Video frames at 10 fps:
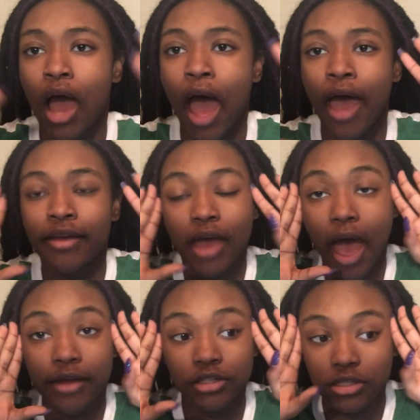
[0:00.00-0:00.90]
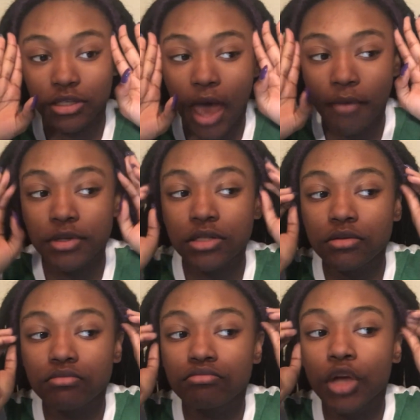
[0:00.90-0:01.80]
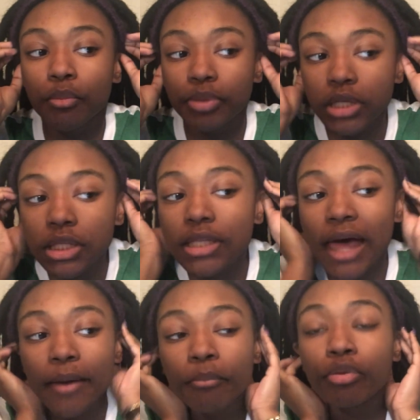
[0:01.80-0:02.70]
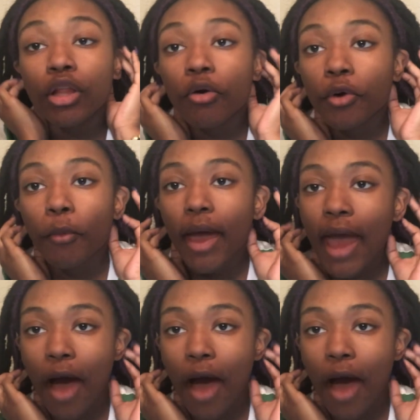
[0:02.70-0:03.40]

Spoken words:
I was completely like blown away.